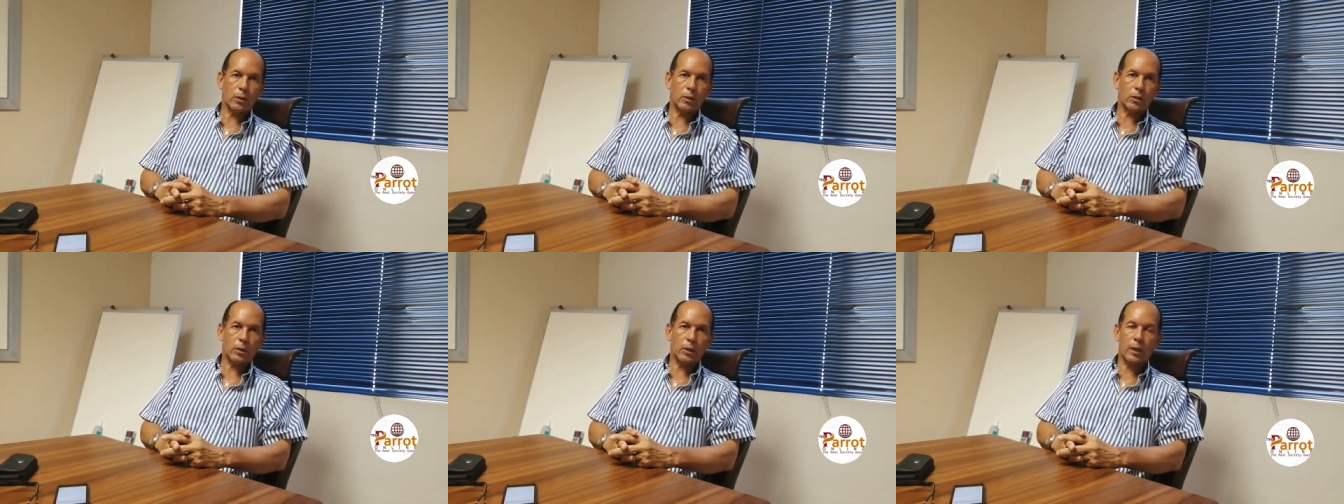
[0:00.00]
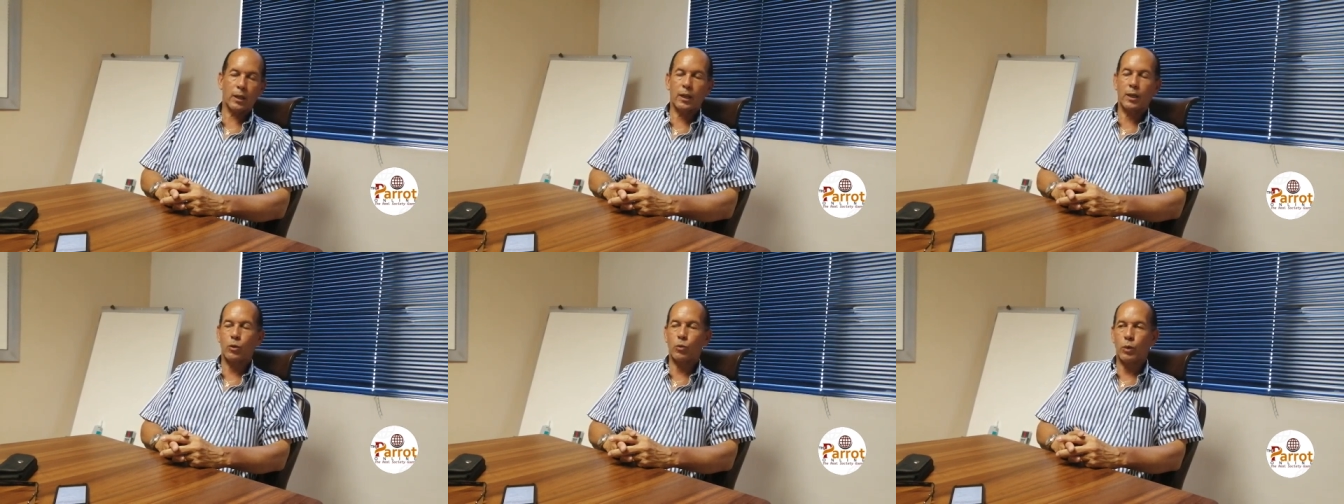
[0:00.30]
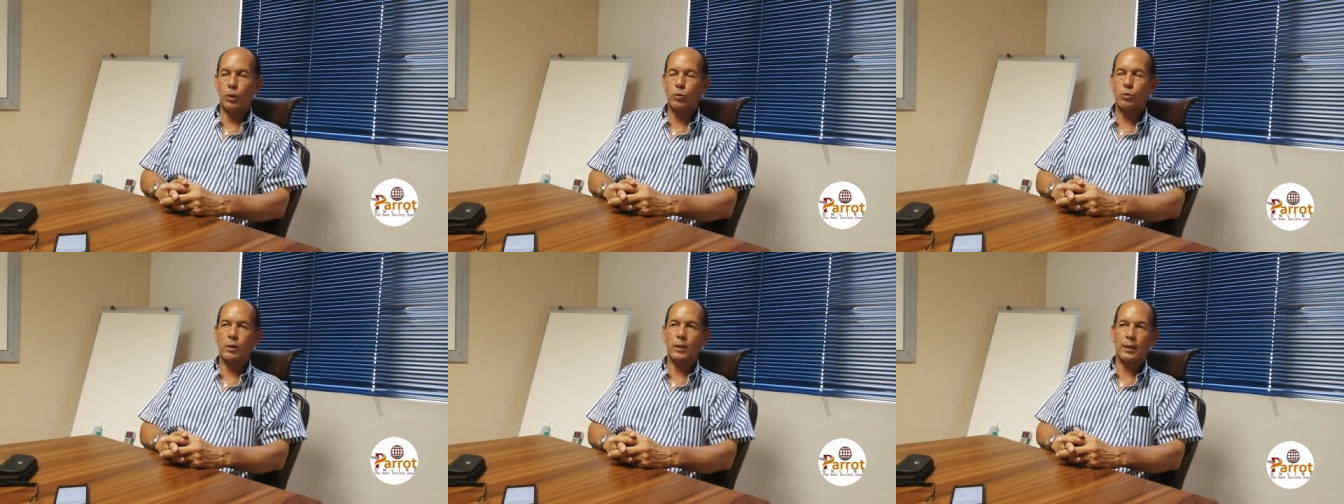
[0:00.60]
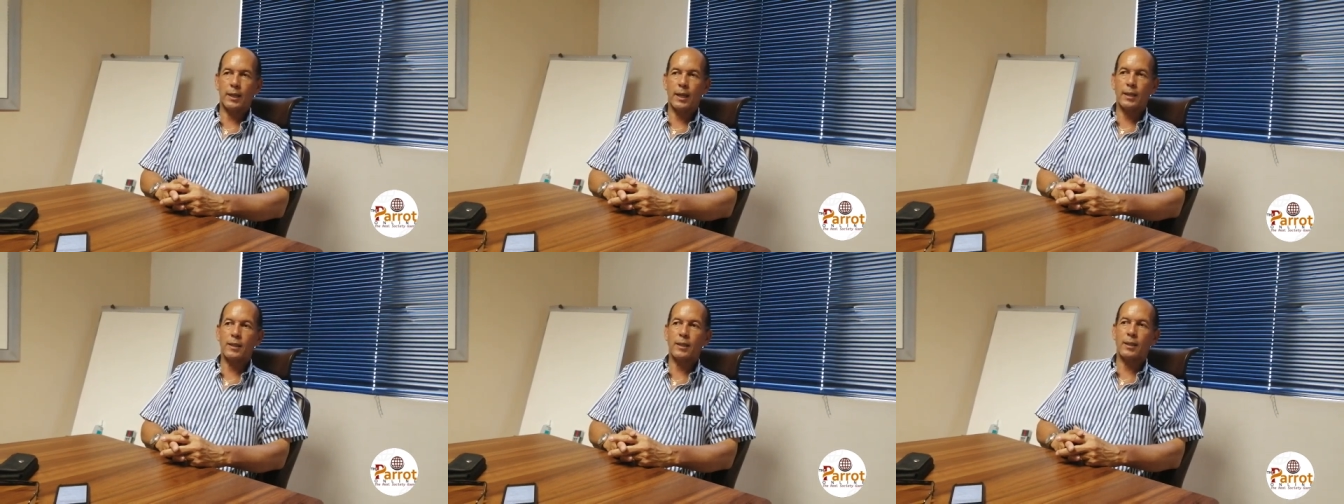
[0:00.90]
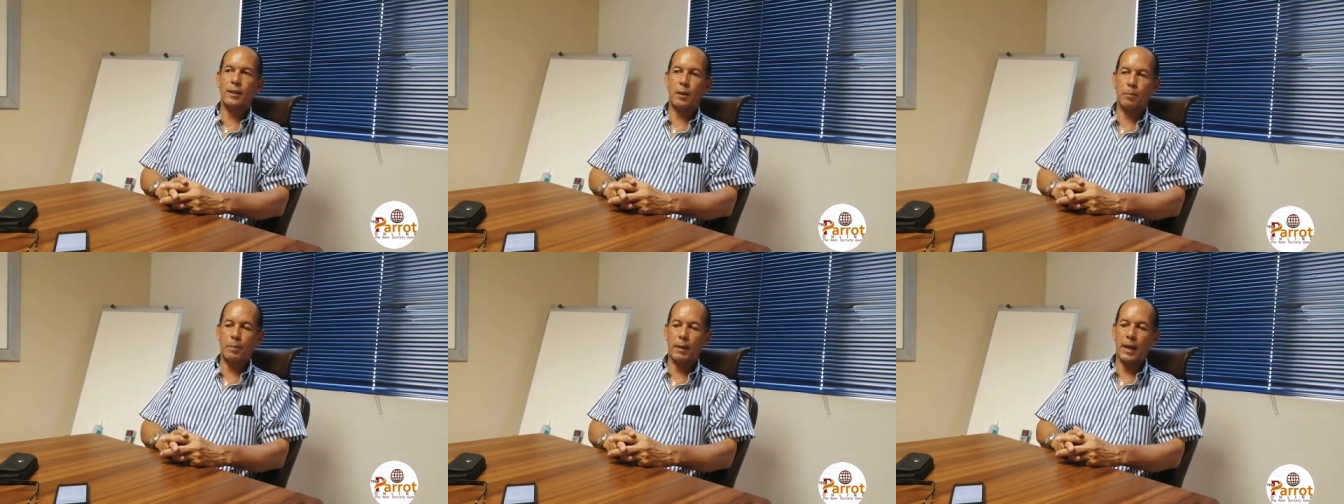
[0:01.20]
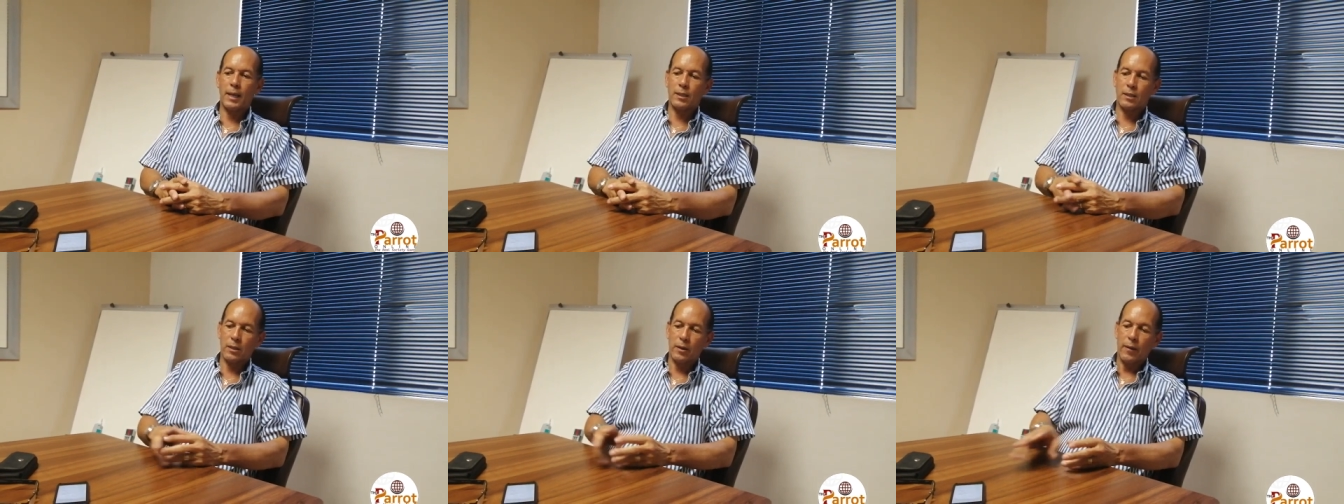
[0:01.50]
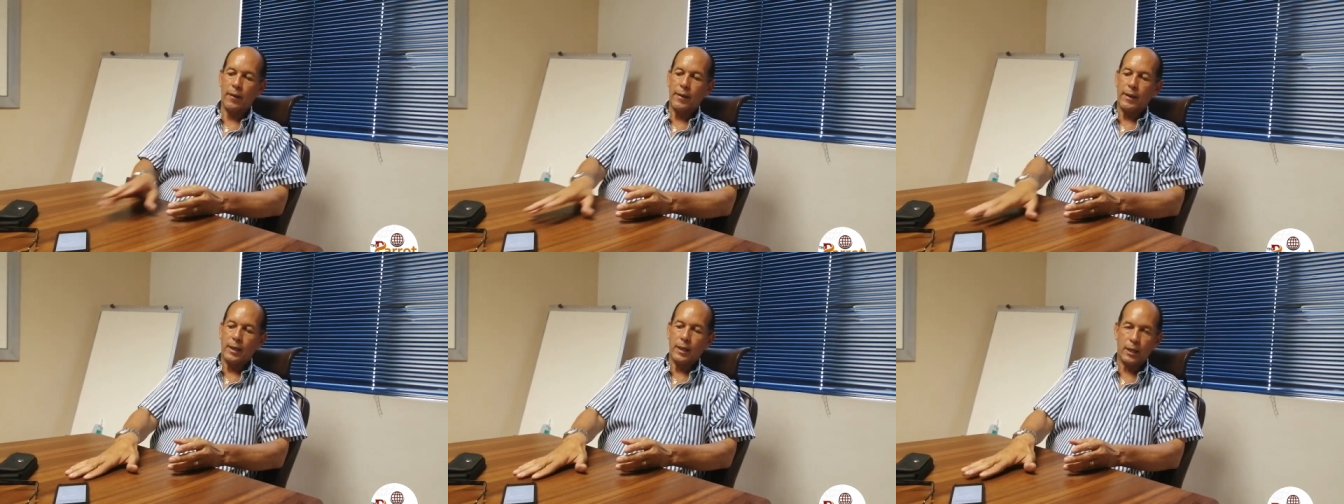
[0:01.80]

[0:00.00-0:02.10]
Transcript: Okay, and what we've done in the past